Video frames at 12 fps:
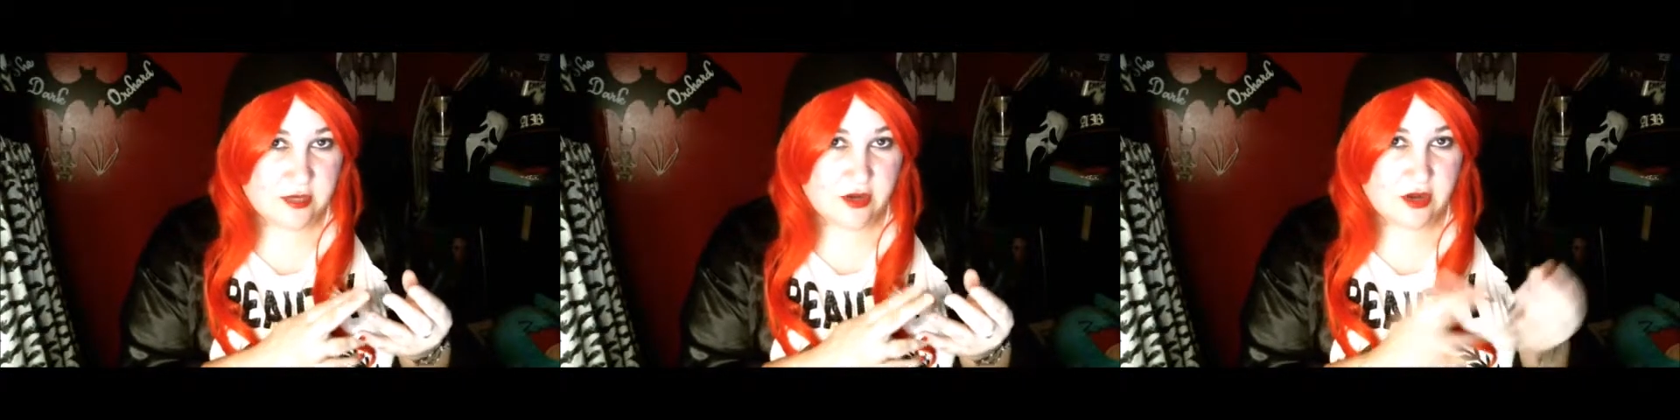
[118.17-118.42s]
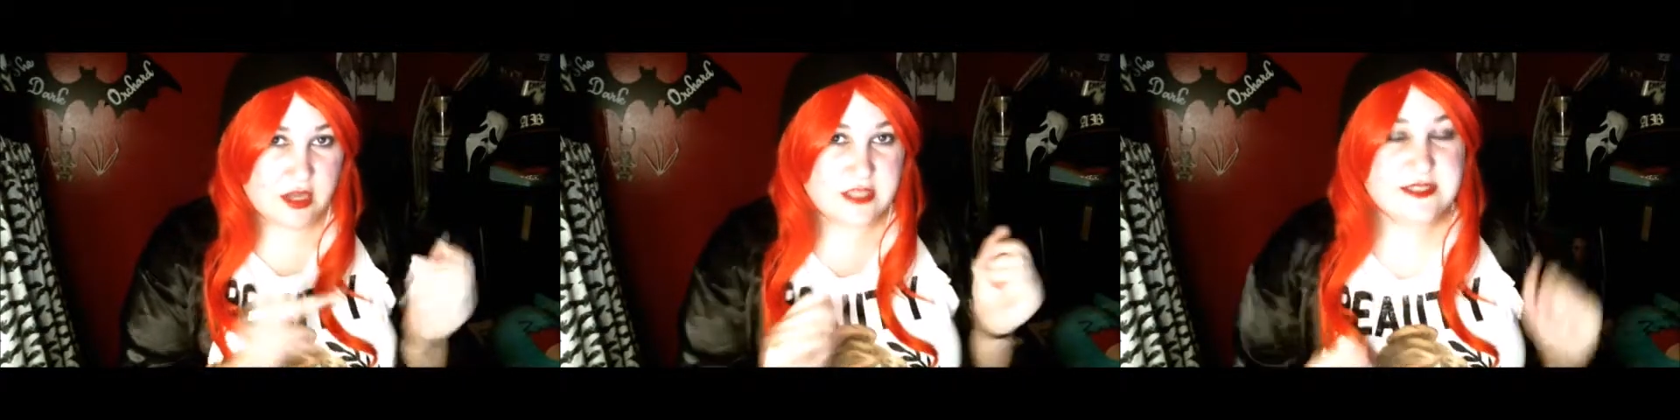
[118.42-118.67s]

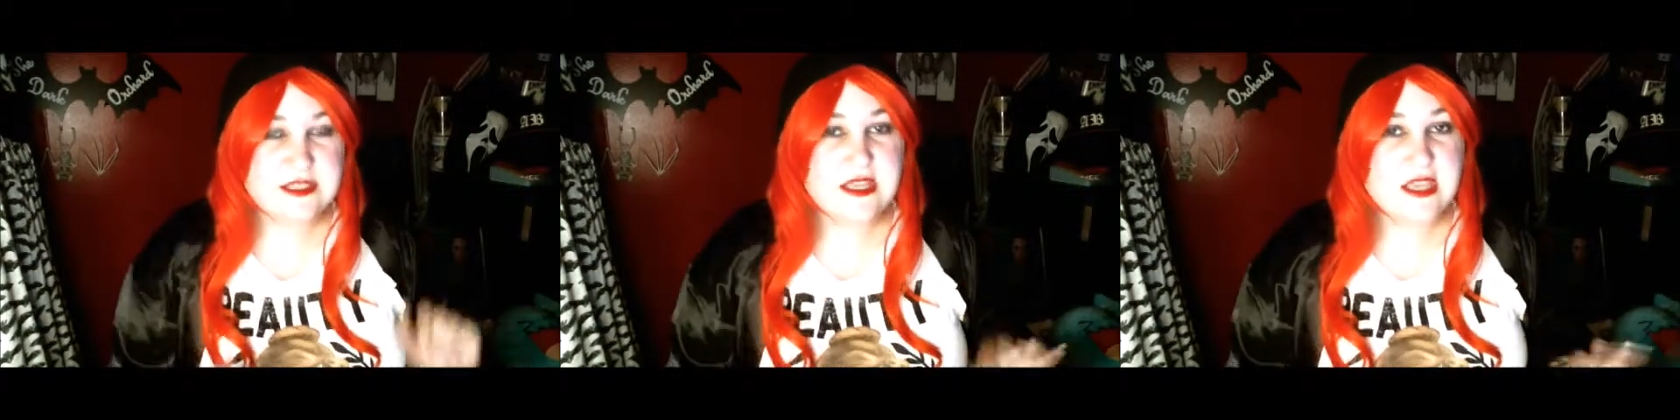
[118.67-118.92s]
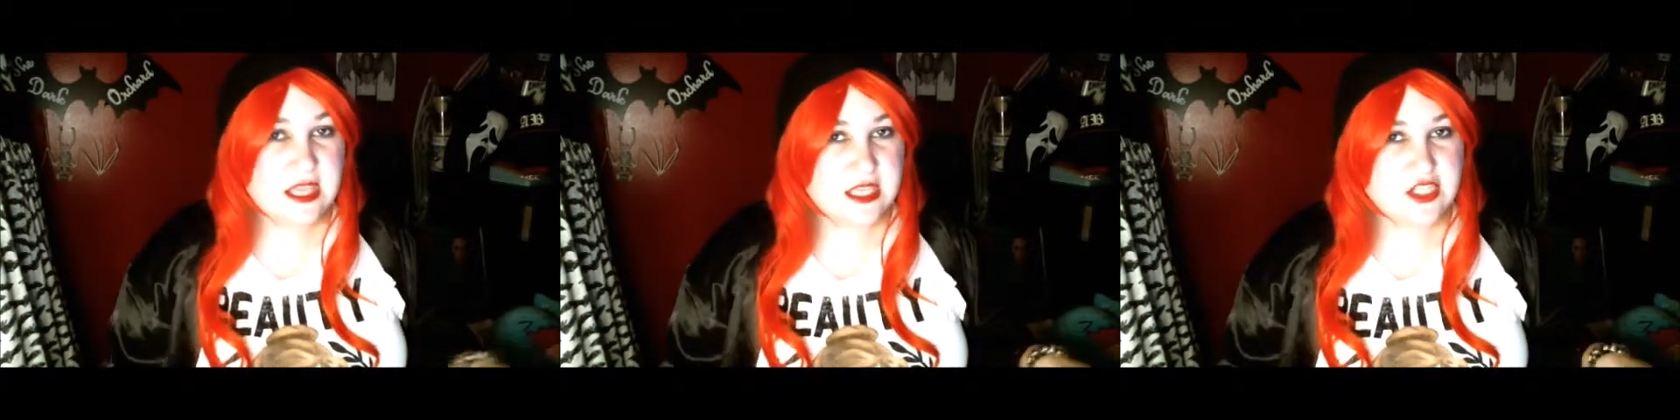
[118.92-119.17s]
across,
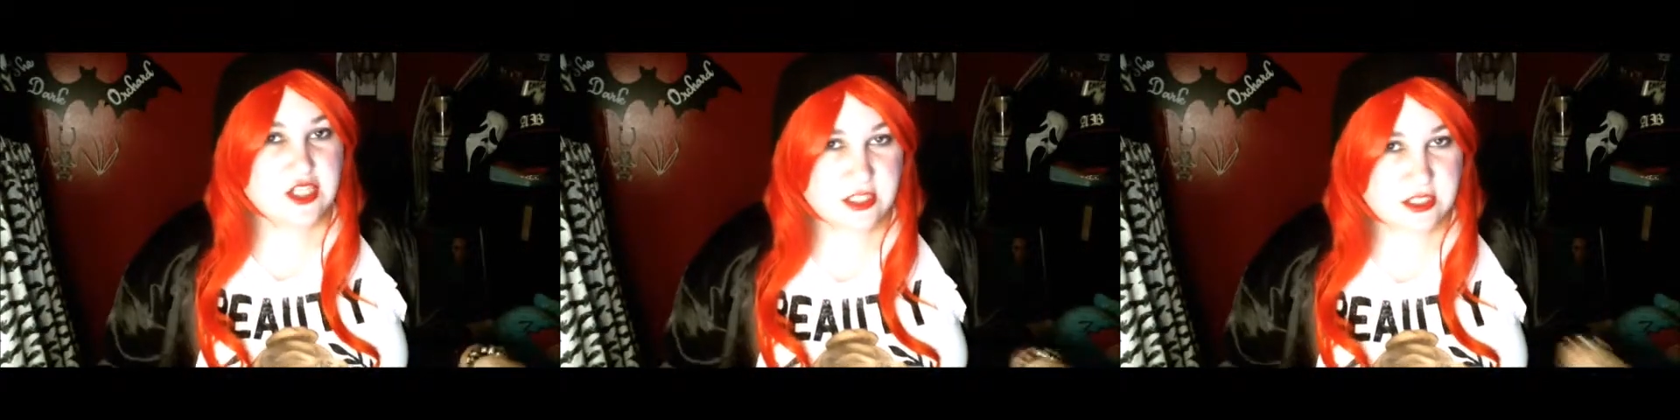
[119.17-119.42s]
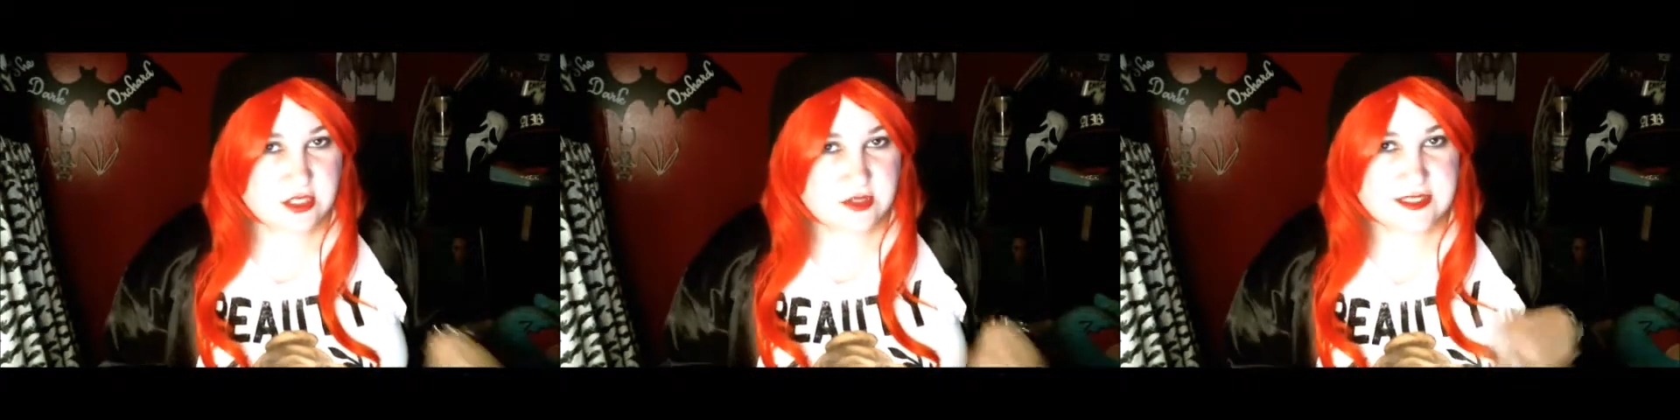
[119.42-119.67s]
should
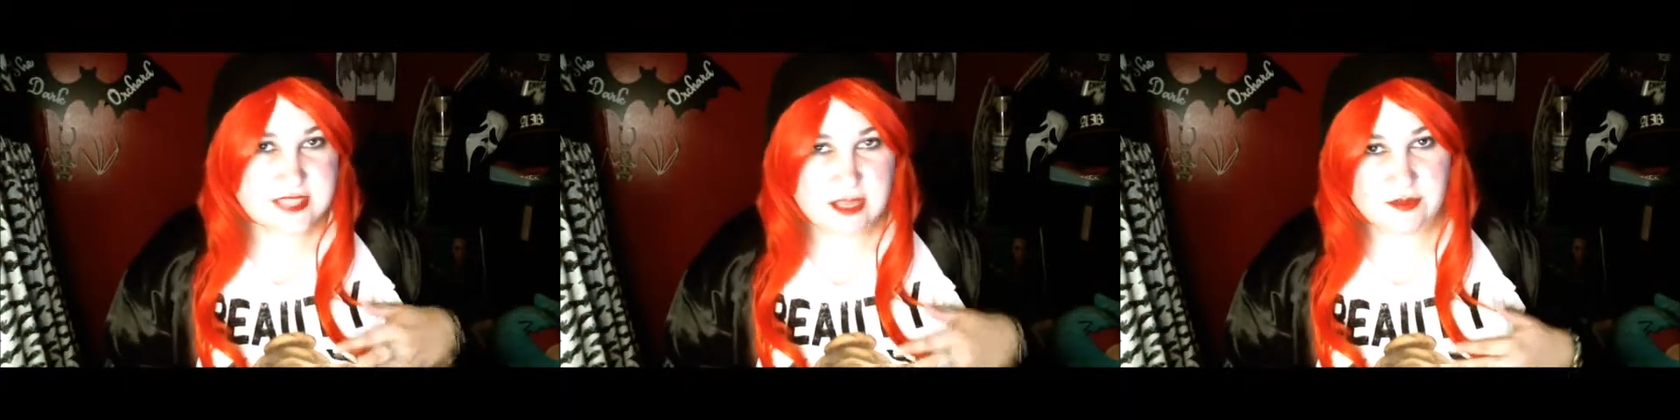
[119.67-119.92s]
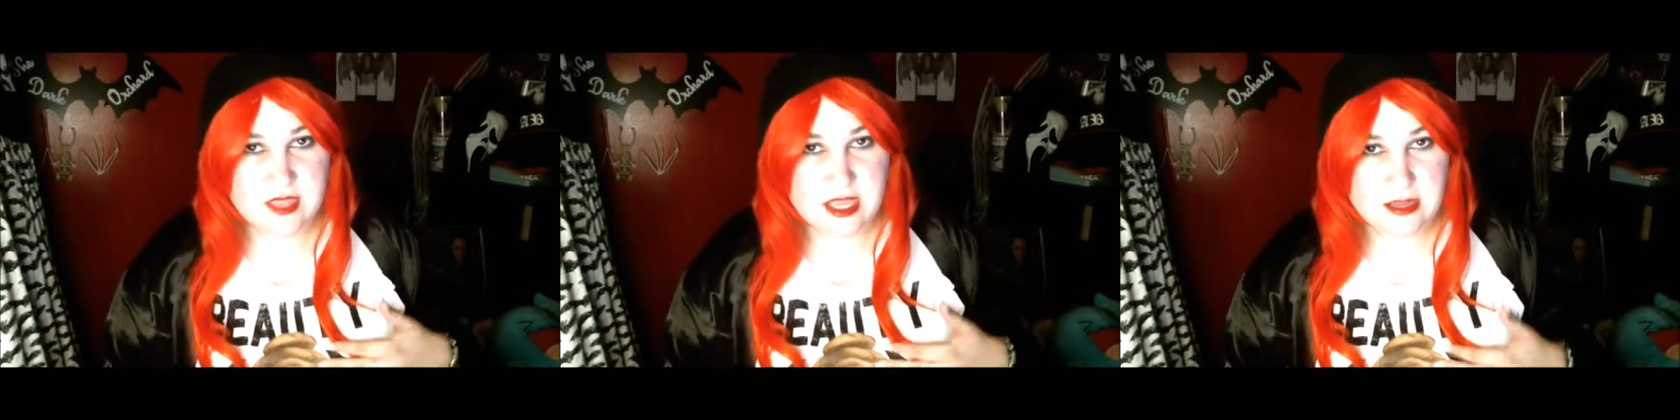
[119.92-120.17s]
do the
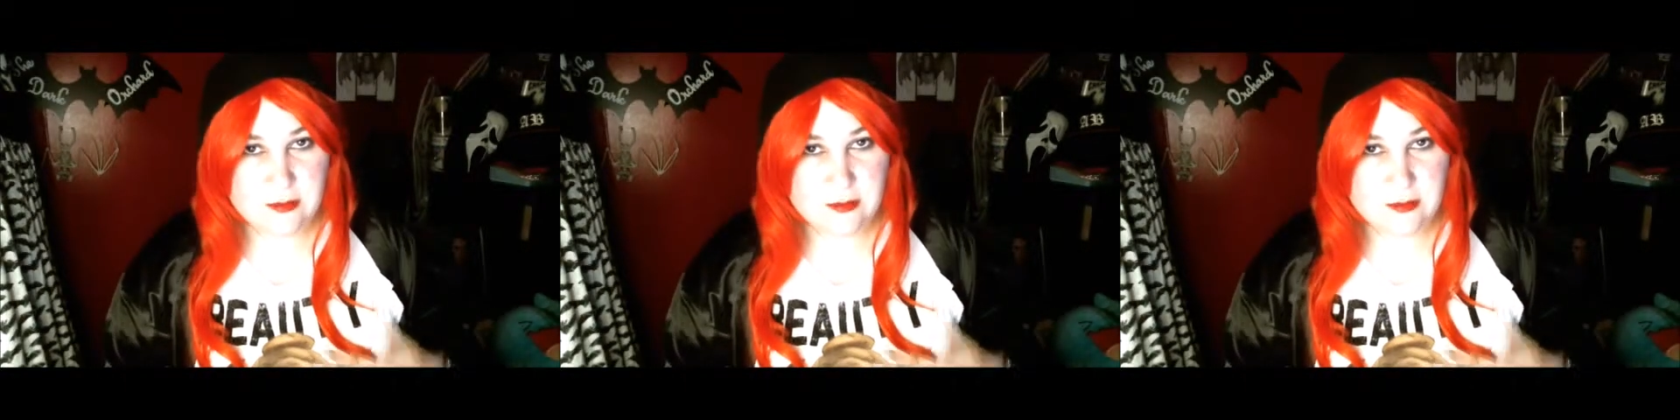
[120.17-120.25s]
same thing.